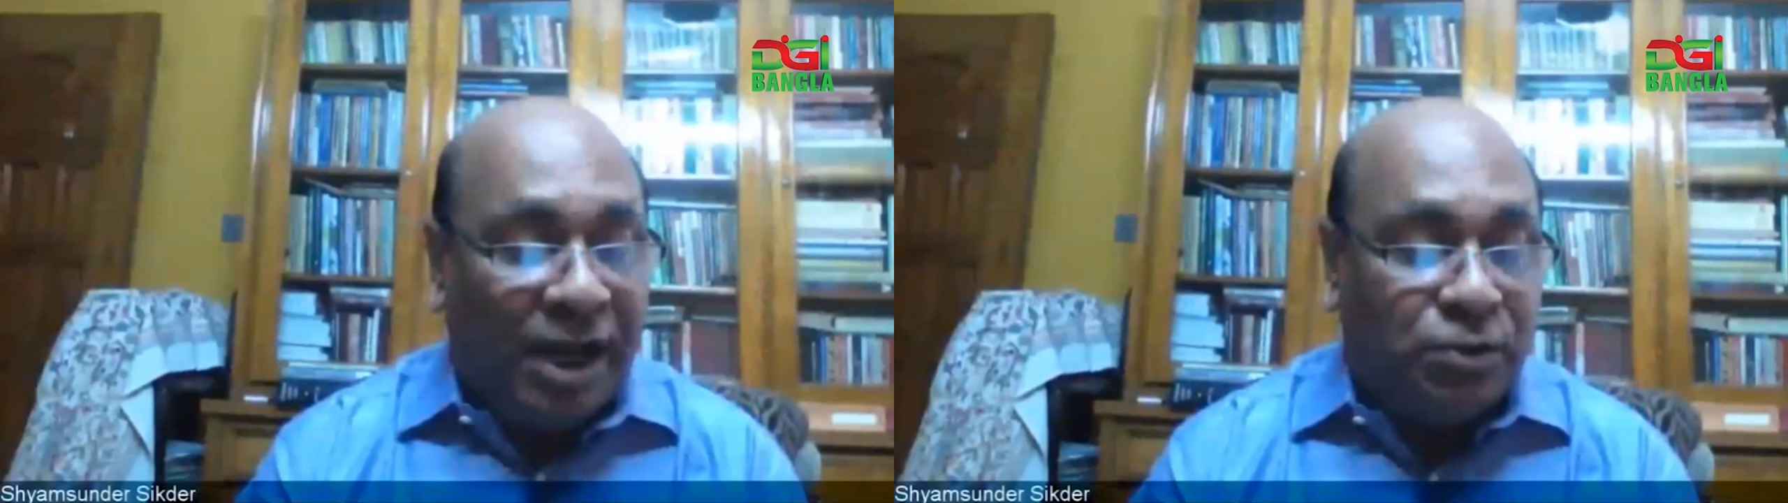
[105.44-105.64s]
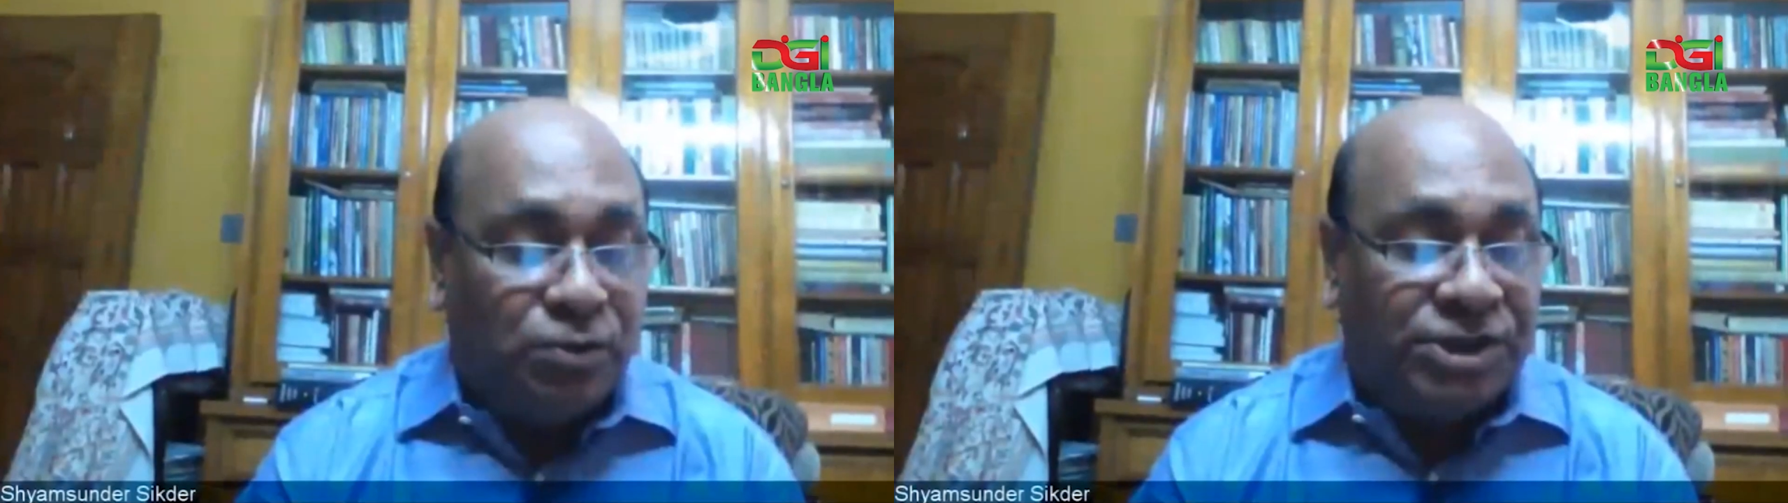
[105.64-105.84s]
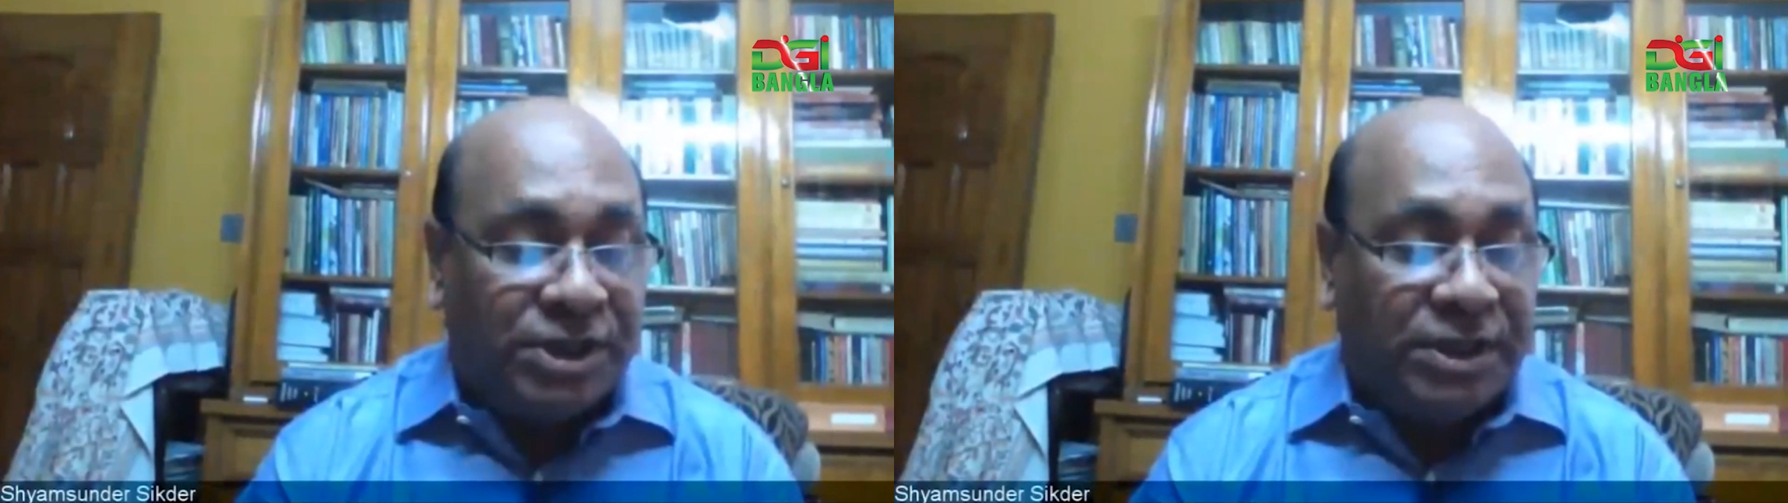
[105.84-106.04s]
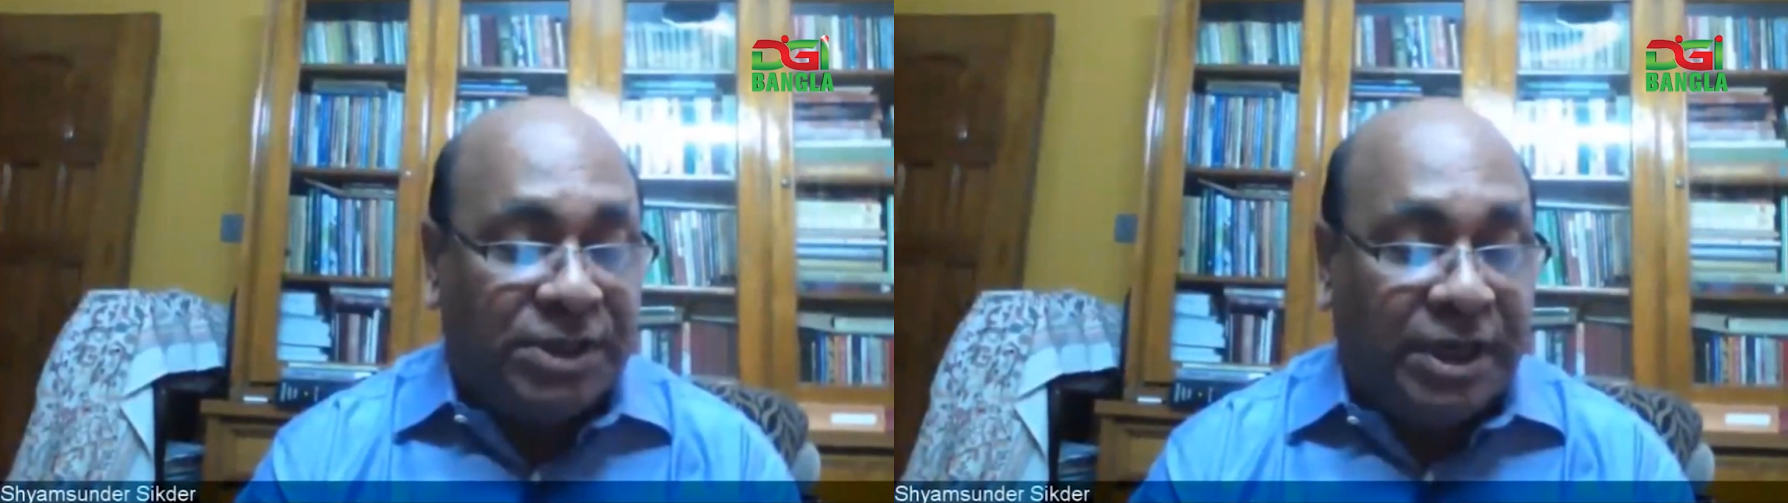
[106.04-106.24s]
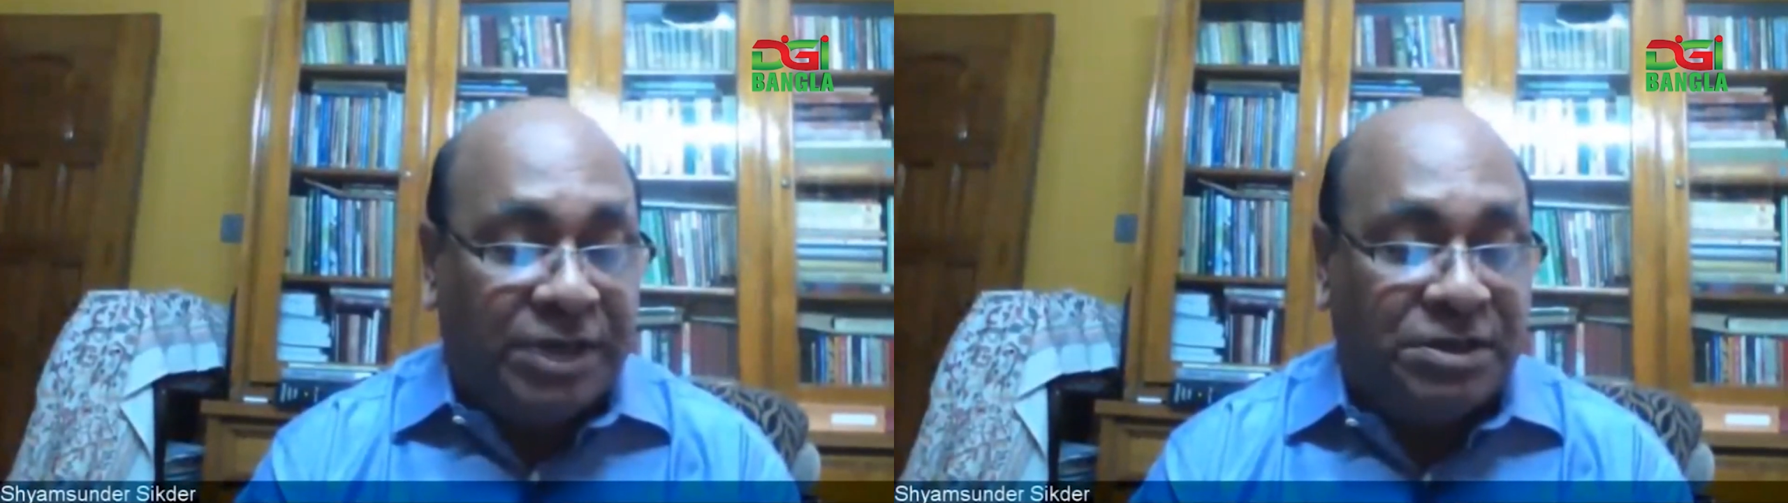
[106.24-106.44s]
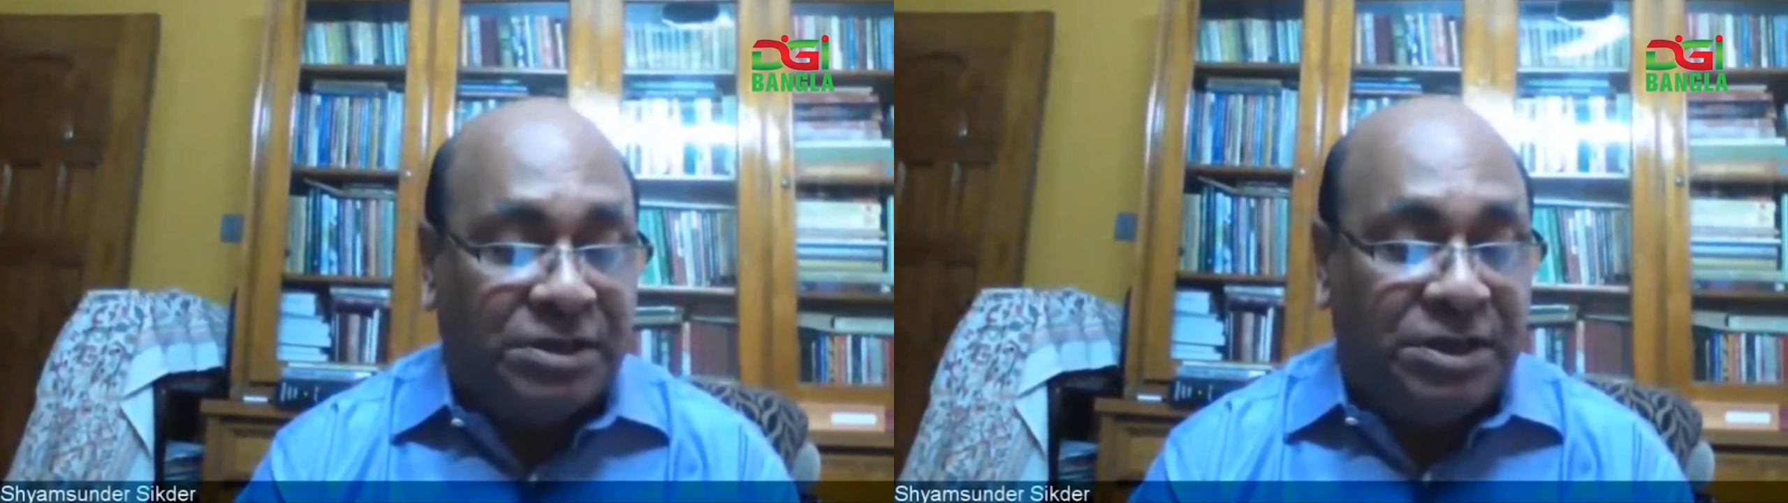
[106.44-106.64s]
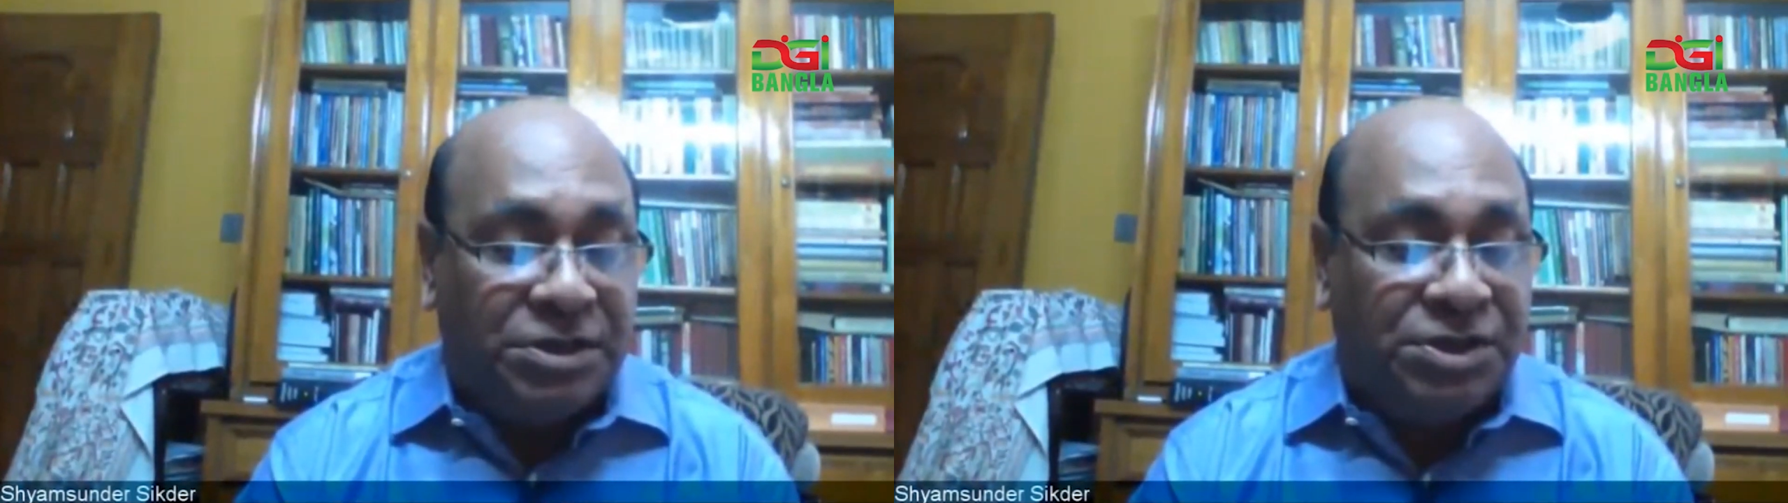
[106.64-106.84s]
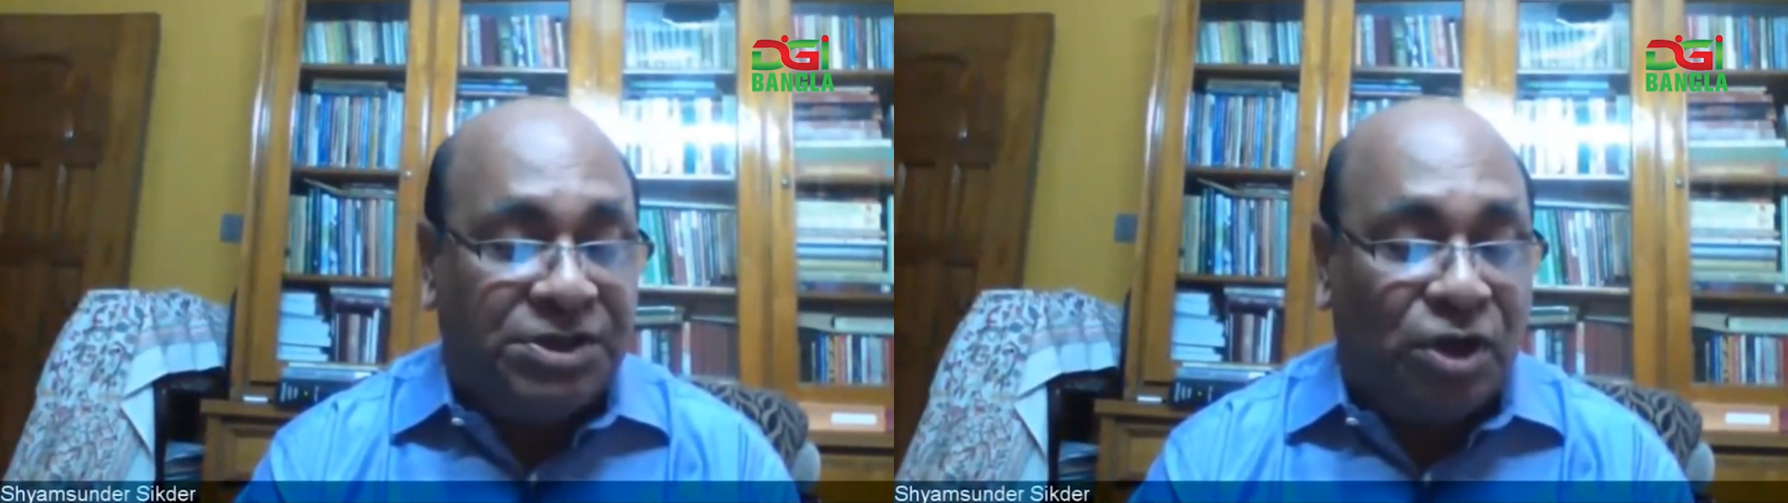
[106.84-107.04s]
like to say that it
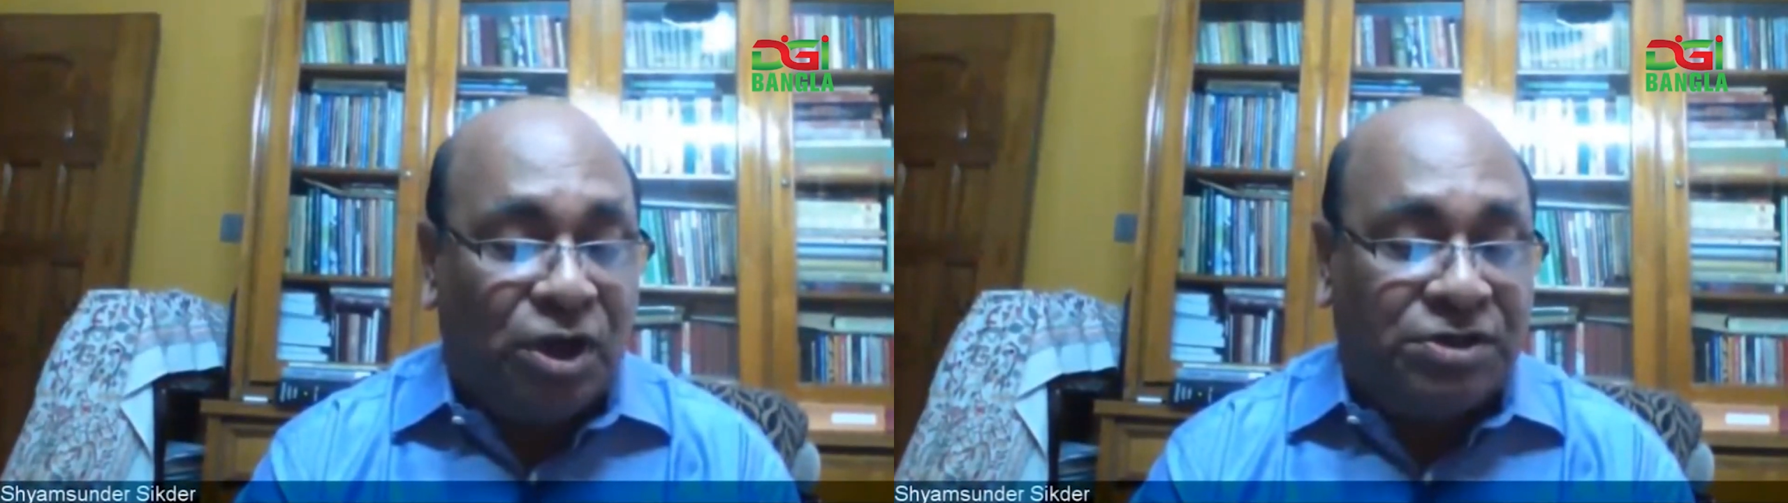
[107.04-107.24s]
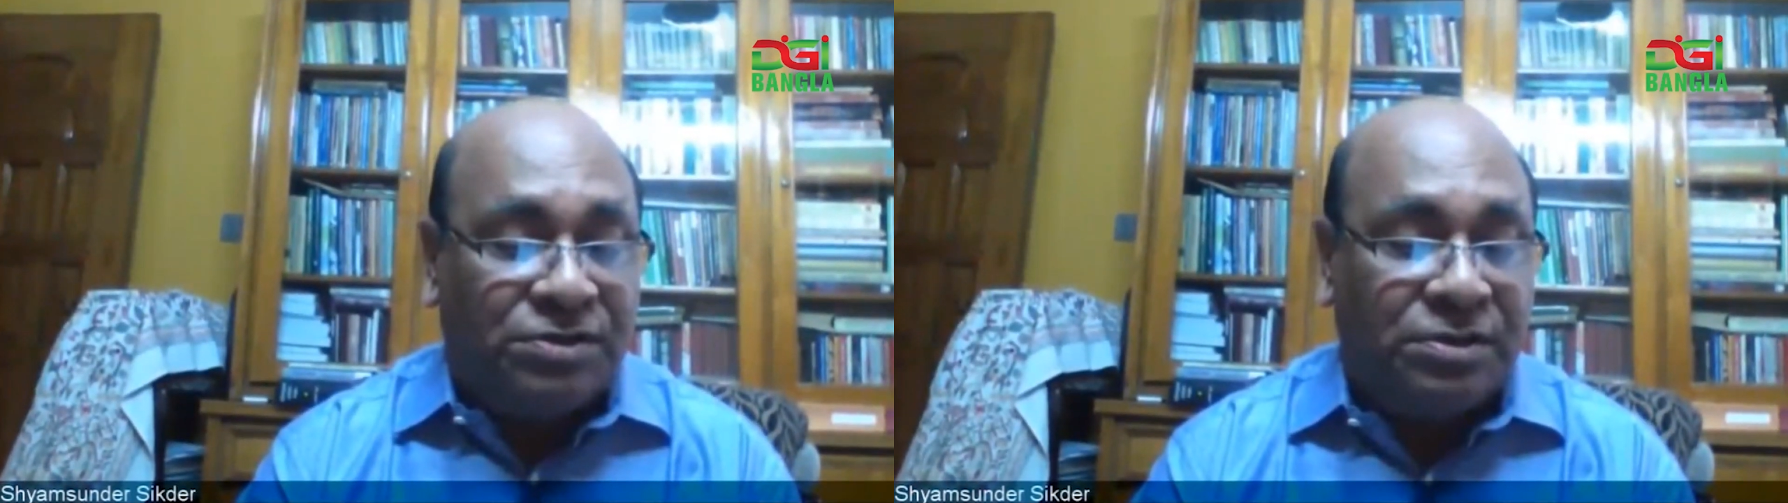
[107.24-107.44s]
is not